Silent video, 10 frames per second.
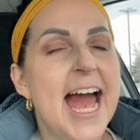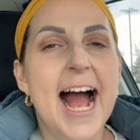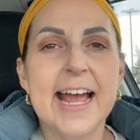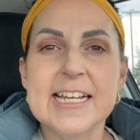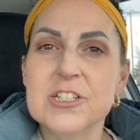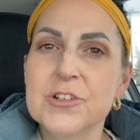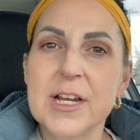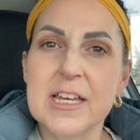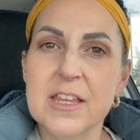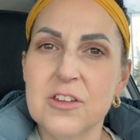I can
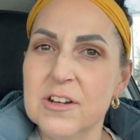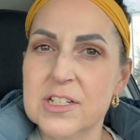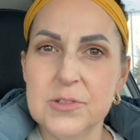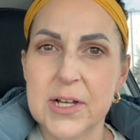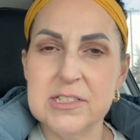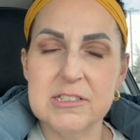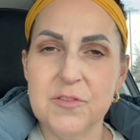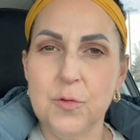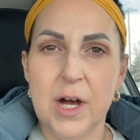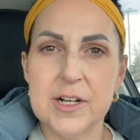drink 32 ounces of
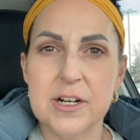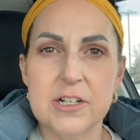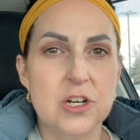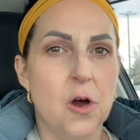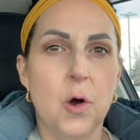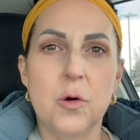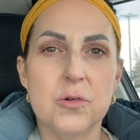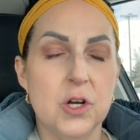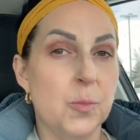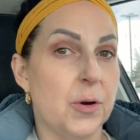water,
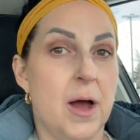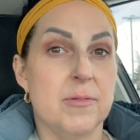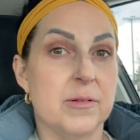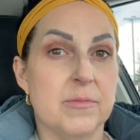no problem.